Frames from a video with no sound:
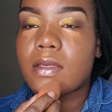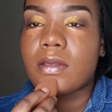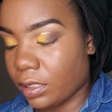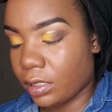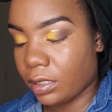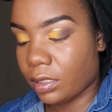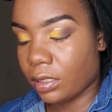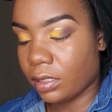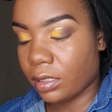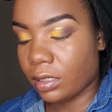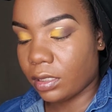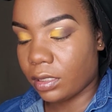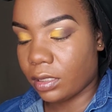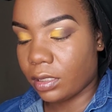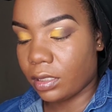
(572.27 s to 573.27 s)
And
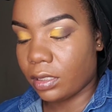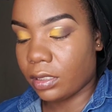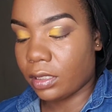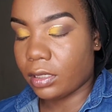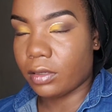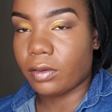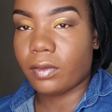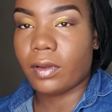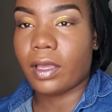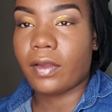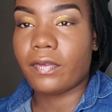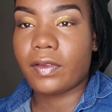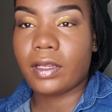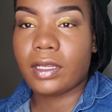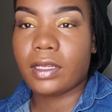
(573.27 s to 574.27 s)
now I
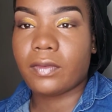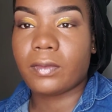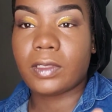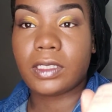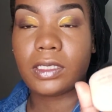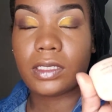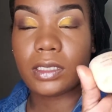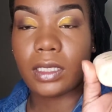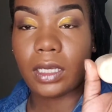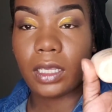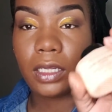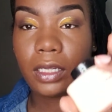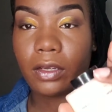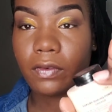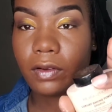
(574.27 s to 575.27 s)
fell in love with this like a
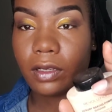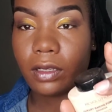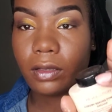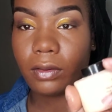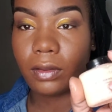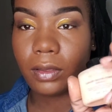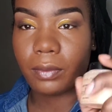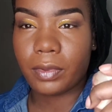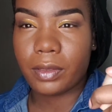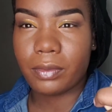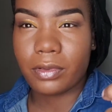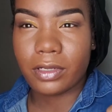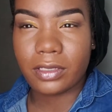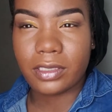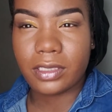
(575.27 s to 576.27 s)
year ago, and
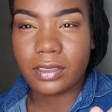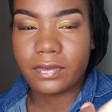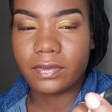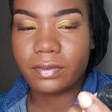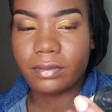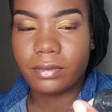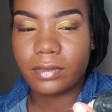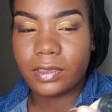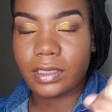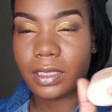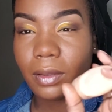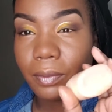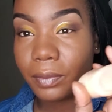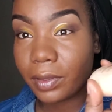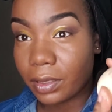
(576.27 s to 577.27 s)

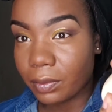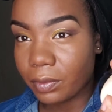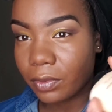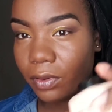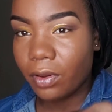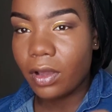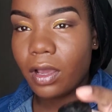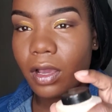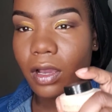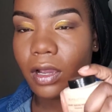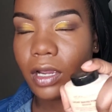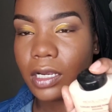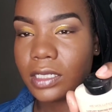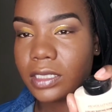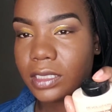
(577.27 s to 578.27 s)
some people
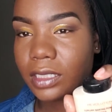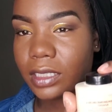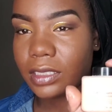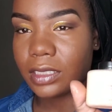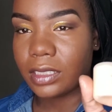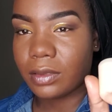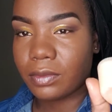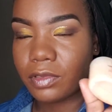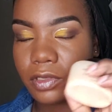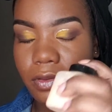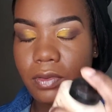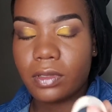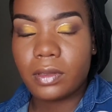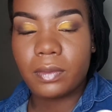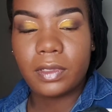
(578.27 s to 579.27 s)
are just catching up
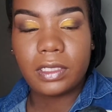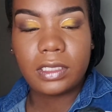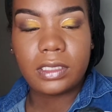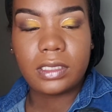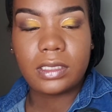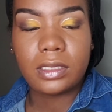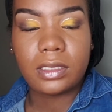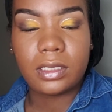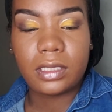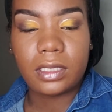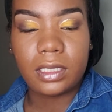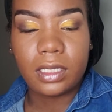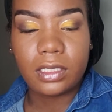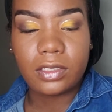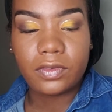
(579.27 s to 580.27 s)
to it. But this is the
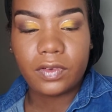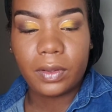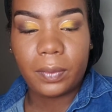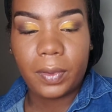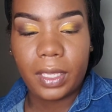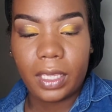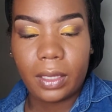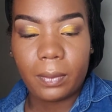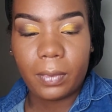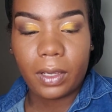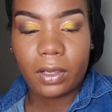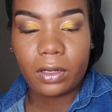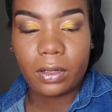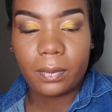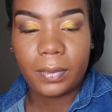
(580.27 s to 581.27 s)
Luxury Baking
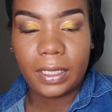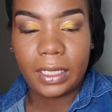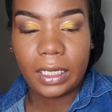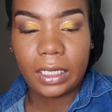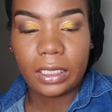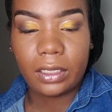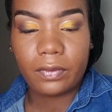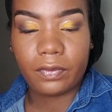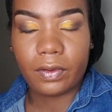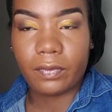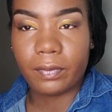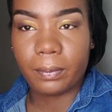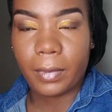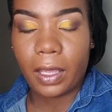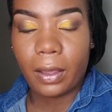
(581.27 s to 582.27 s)
Powder Banana from